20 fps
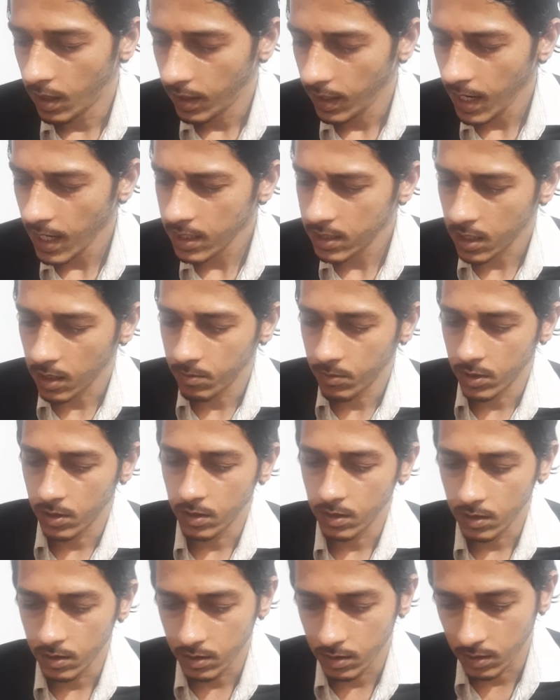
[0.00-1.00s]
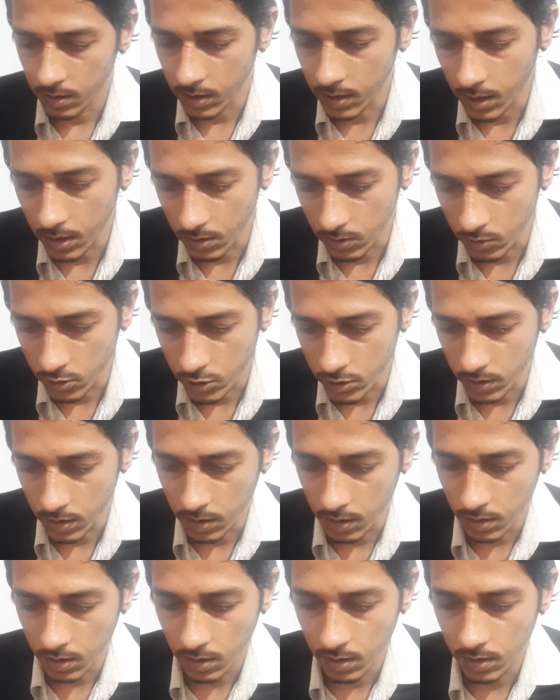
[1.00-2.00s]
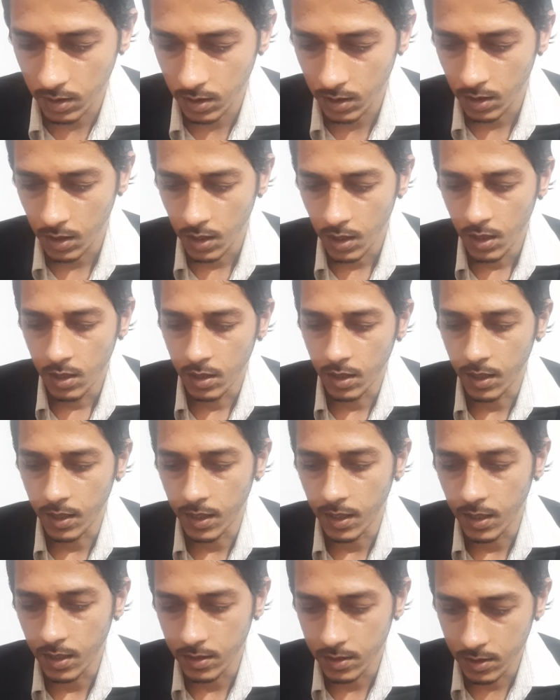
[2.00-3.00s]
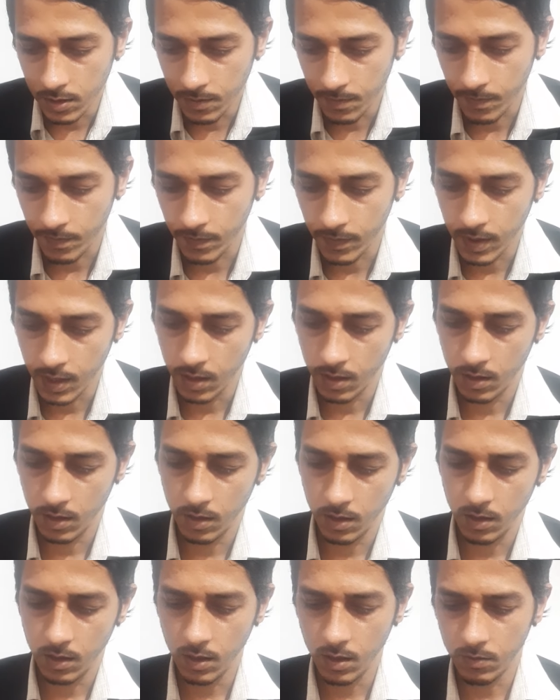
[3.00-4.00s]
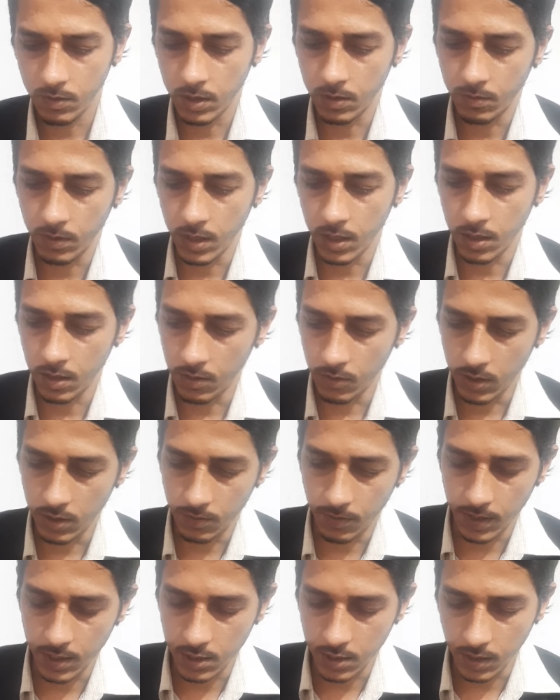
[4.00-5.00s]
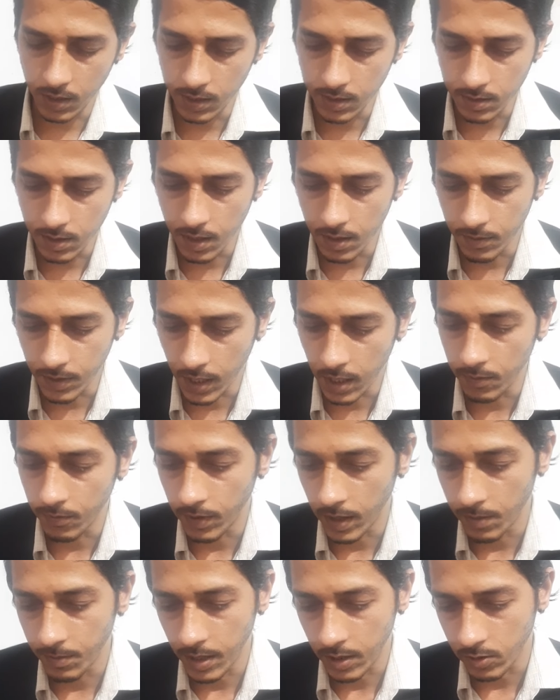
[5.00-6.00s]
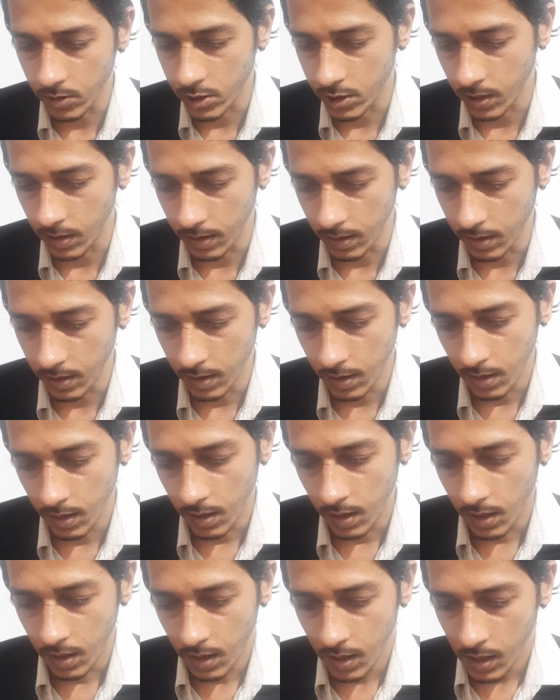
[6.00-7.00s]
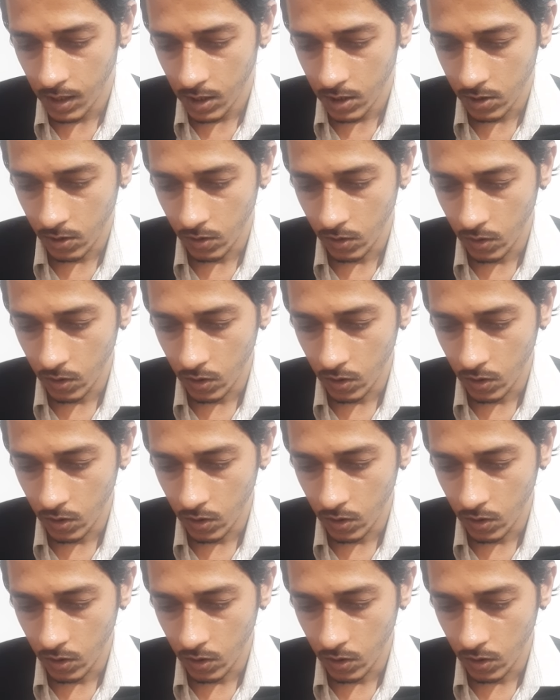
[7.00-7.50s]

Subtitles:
Next, come to the other question. That is, here one question is there. We can frame a question. So